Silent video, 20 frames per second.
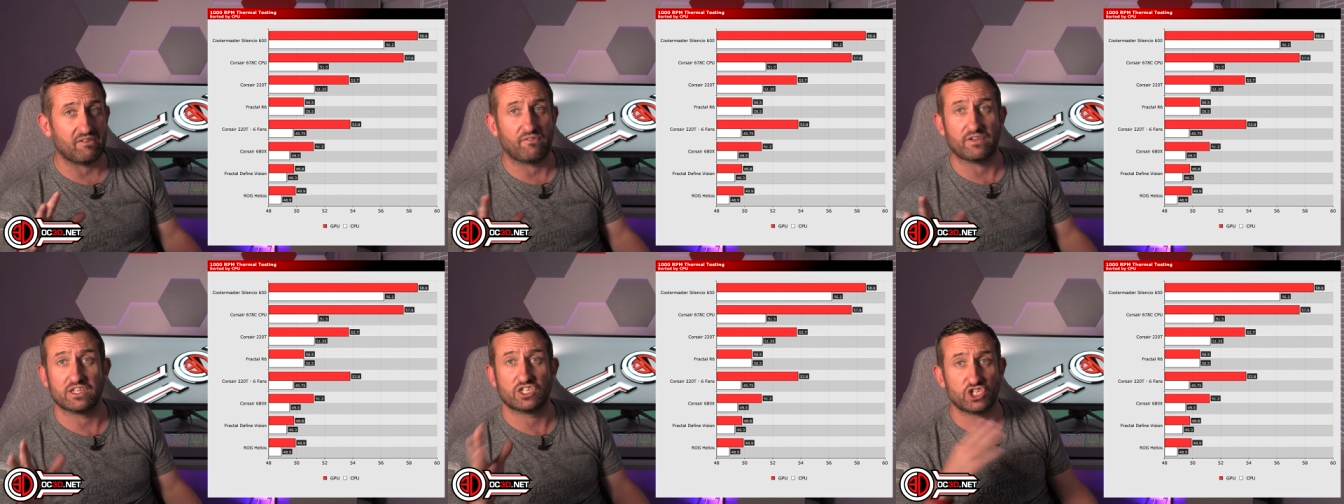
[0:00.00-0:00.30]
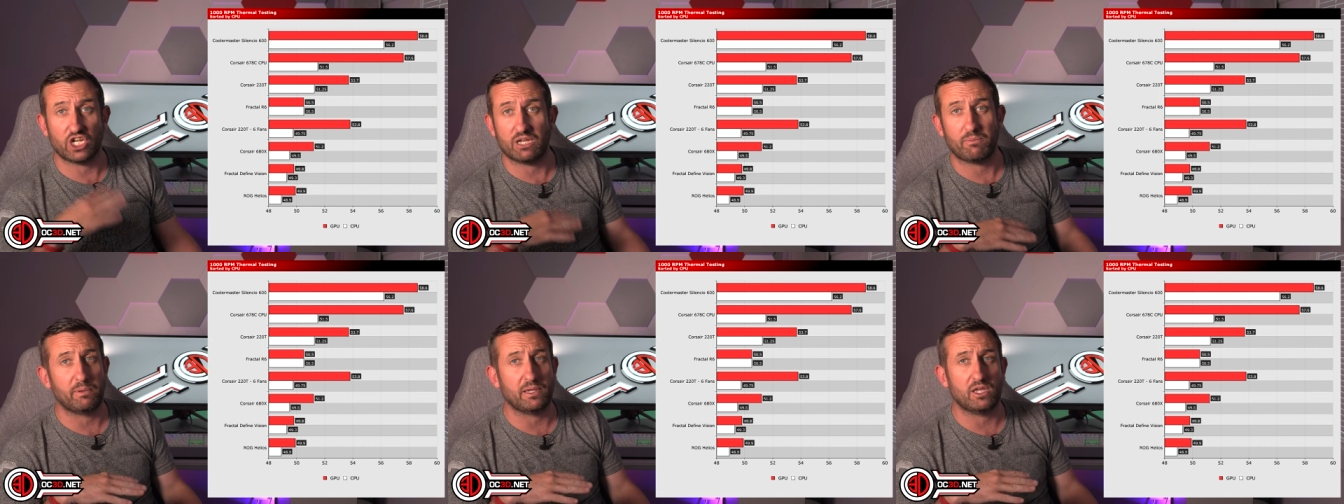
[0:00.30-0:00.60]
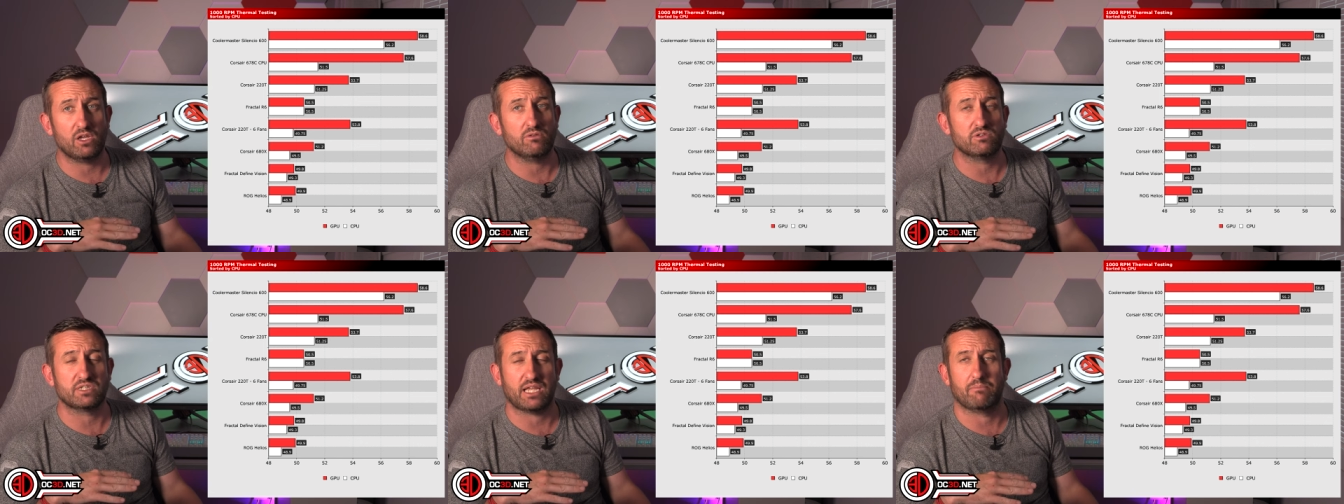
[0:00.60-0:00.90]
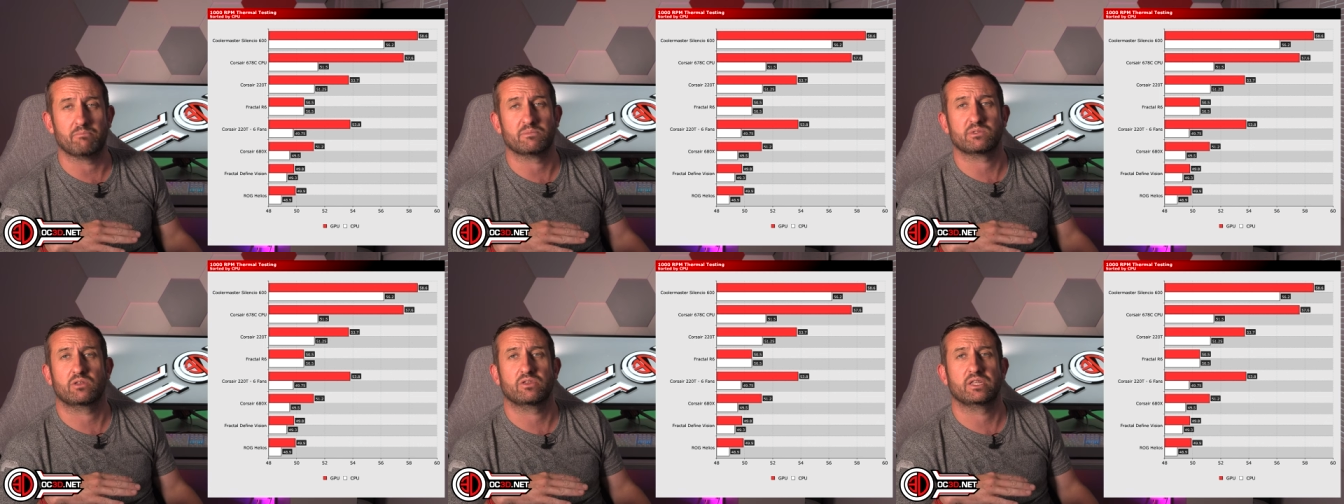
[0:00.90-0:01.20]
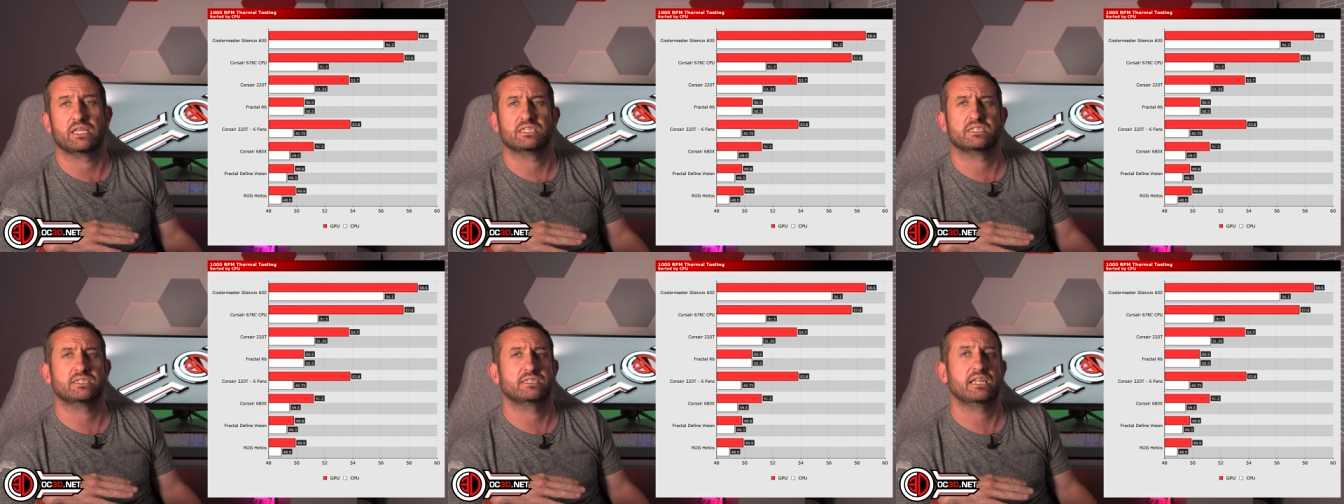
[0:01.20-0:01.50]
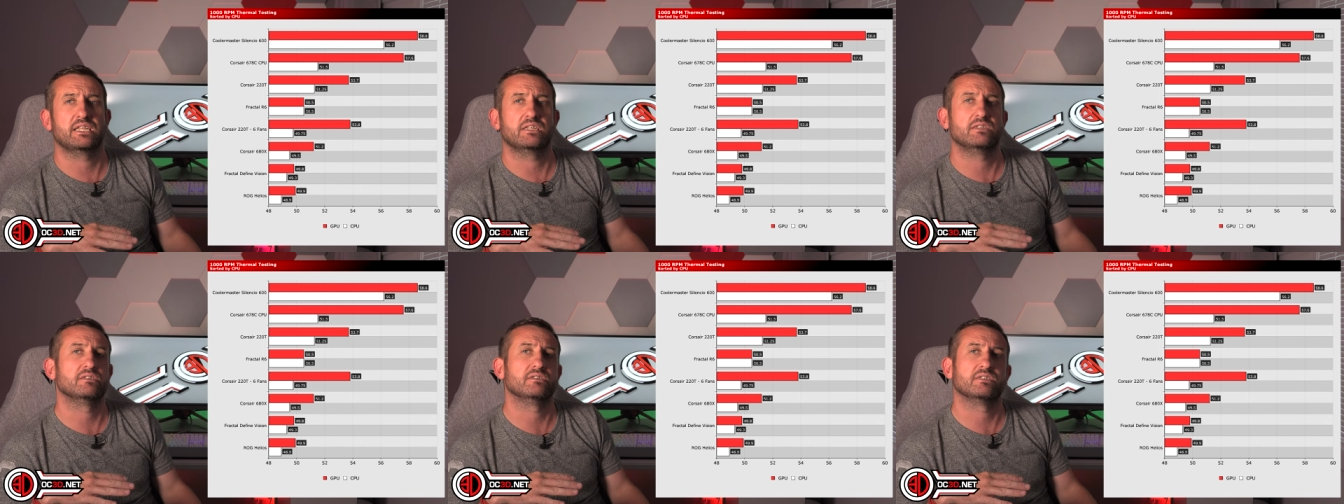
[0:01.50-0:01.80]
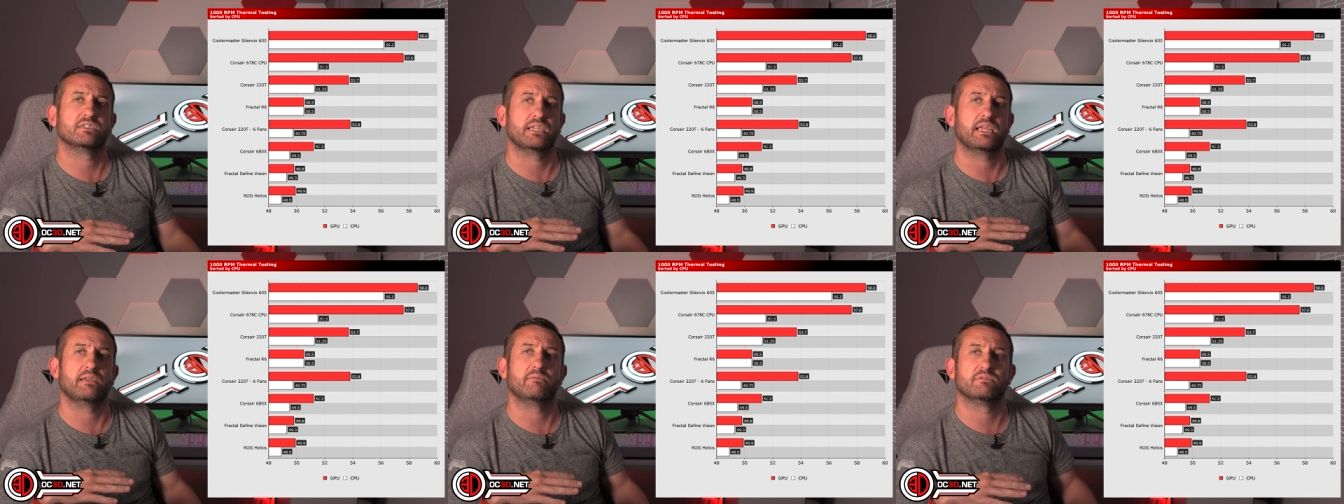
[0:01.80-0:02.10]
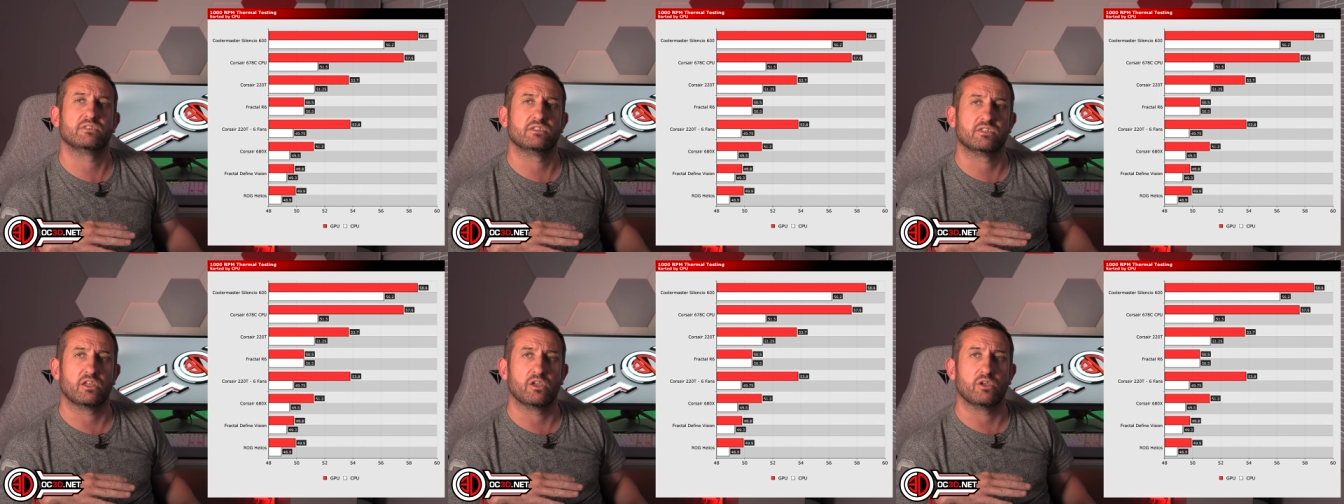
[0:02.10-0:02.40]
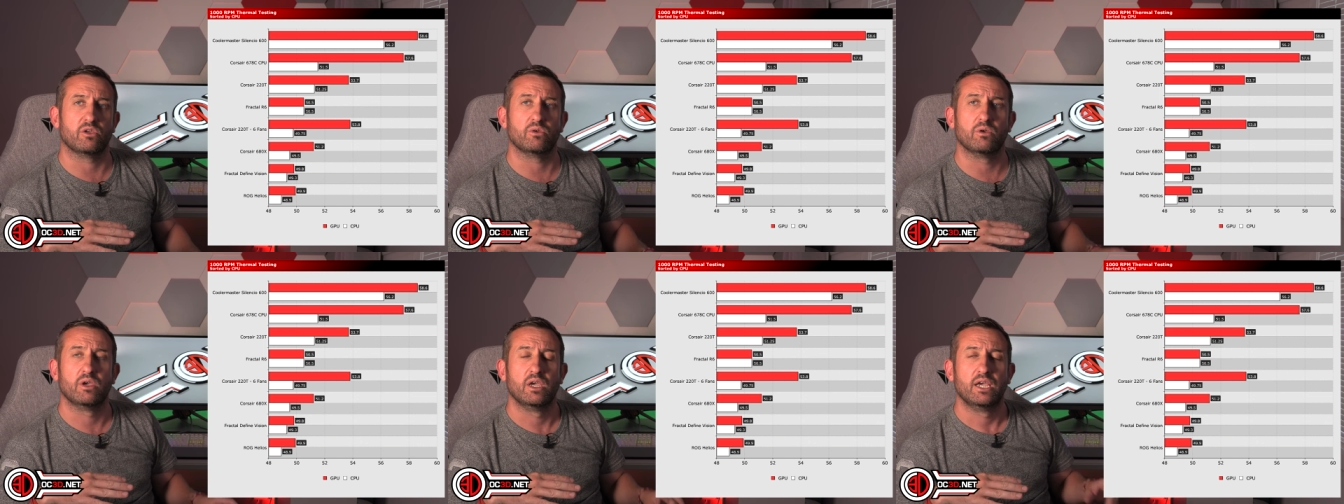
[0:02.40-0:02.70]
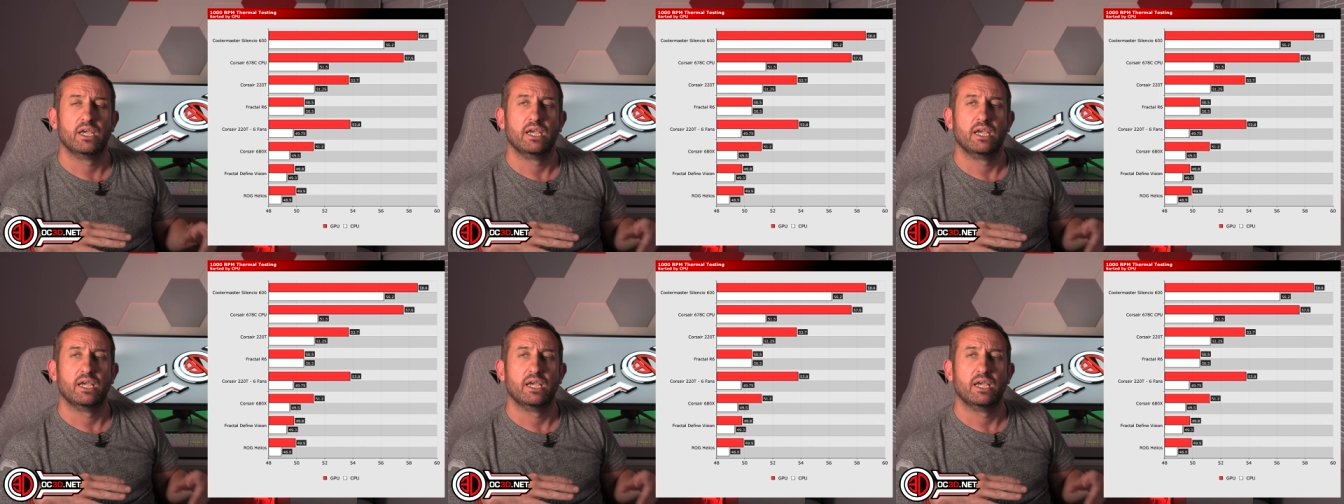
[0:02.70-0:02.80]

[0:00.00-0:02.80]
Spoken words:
for GPU temps on this, didn't seem to do